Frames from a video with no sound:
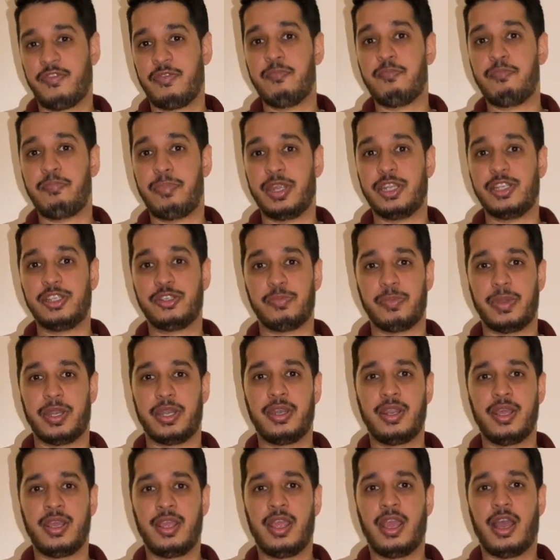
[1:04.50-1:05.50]

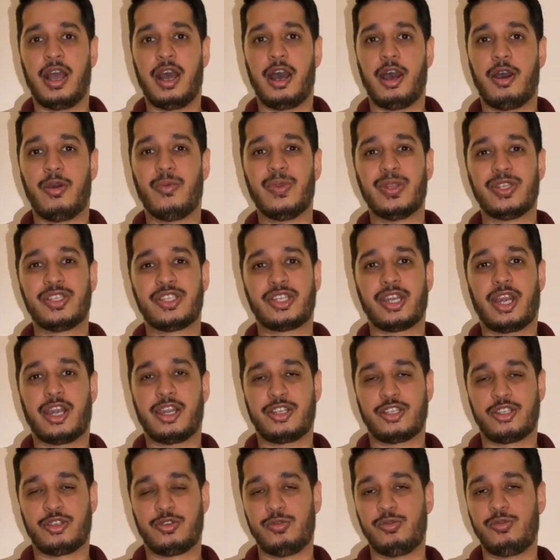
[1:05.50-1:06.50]
impingement which
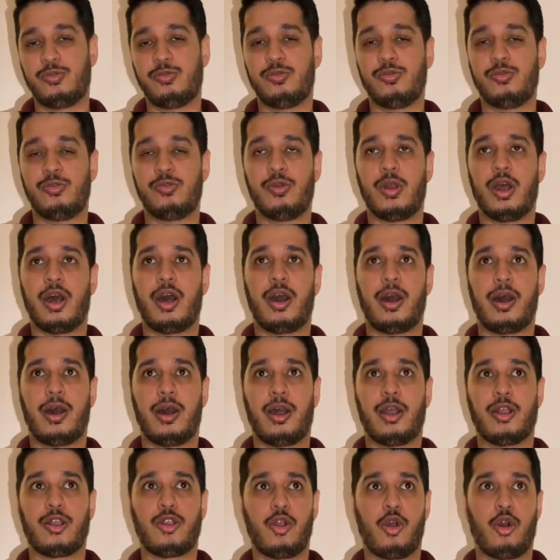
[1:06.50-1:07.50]
starts to
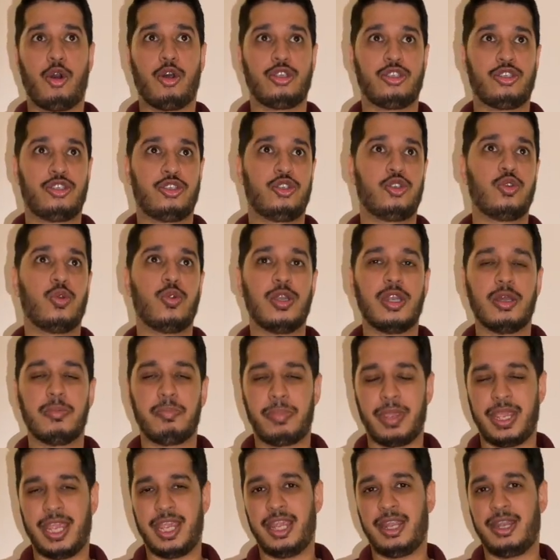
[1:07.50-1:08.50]
cause shoulder
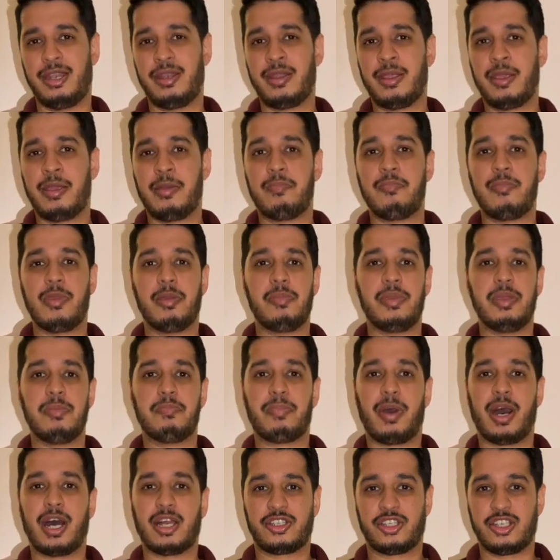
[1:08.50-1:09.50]
pain, maybe
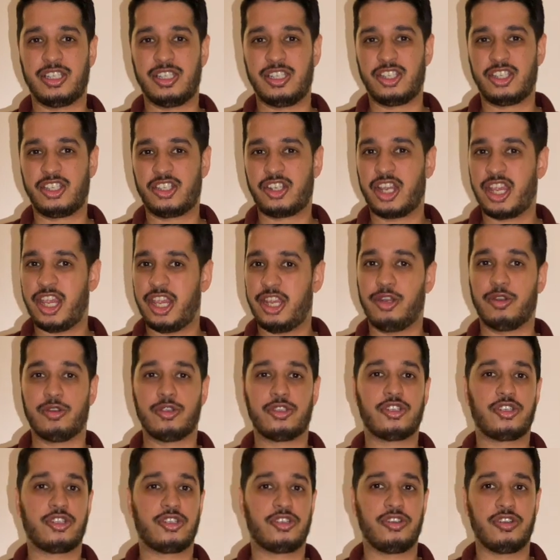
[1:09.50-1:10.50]
partial strain
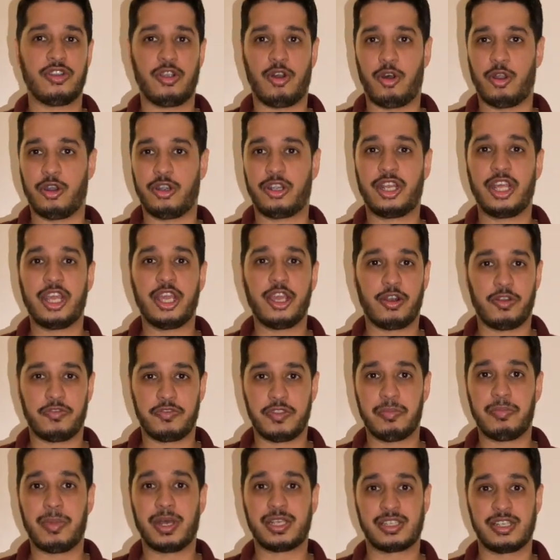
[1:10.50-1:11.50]
or tear of
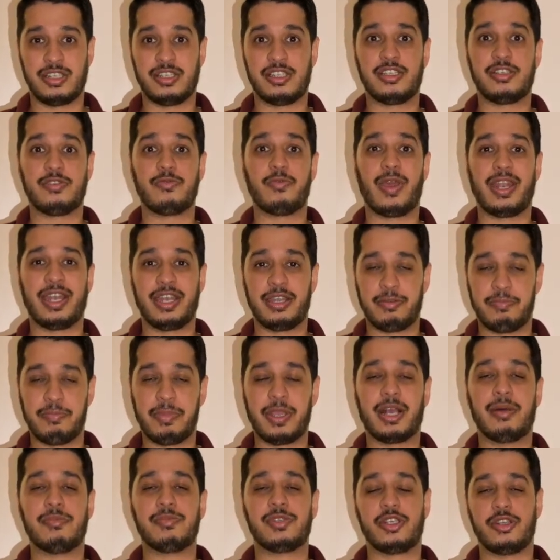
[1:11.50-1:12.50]
the muscles, is when it
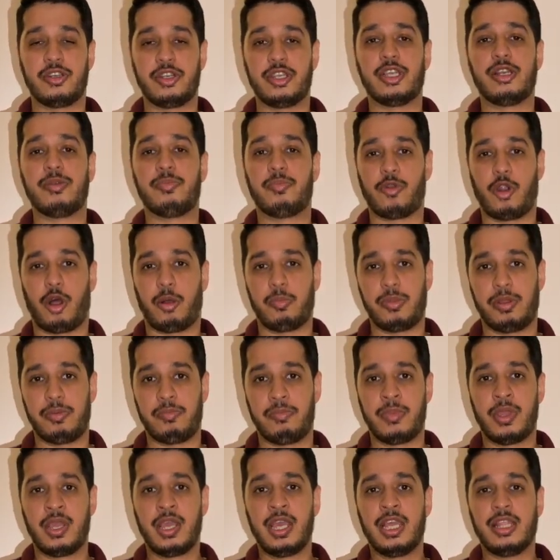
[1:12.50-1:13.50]
becomes a real
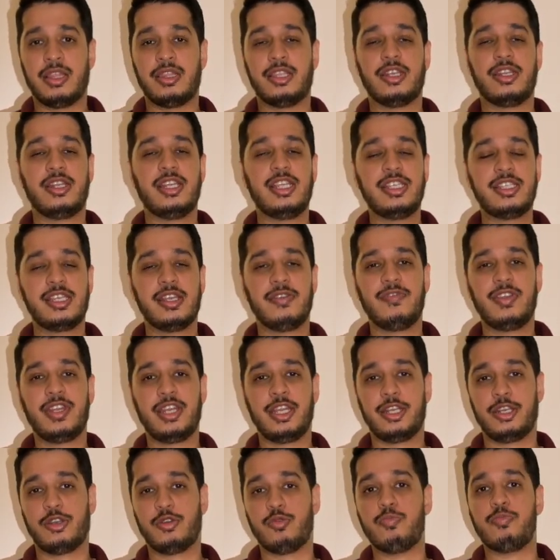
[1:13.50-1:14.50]
problem. The reason we
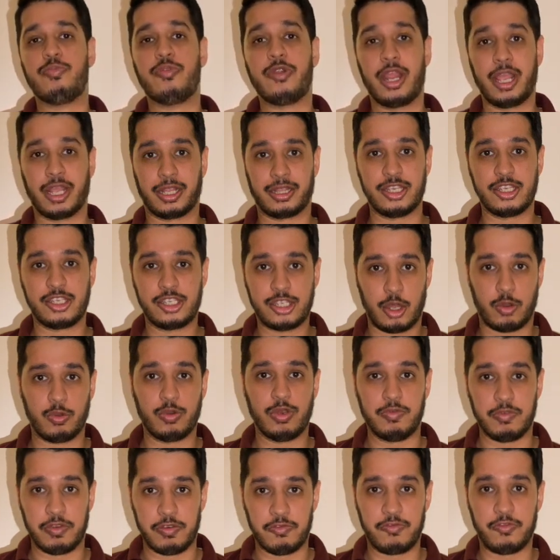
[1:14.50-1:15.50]
need to break this down
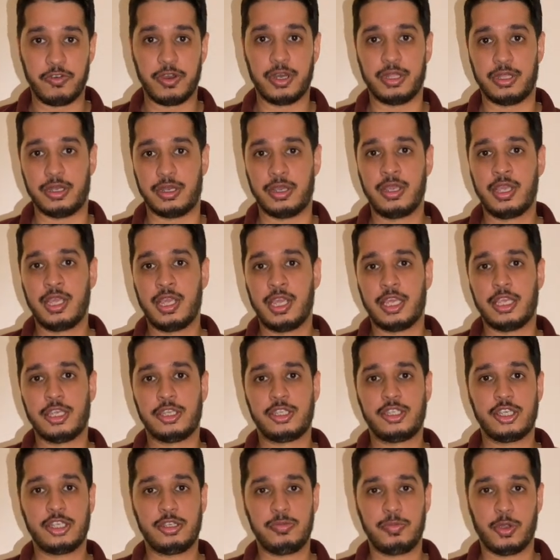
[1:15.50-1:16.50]
even further is
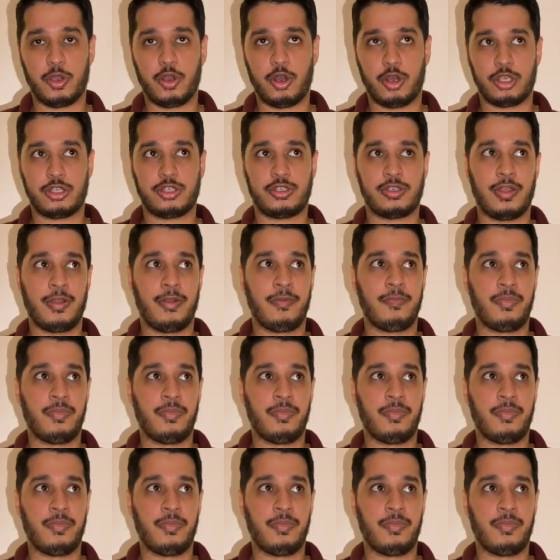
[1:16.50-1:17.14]
just because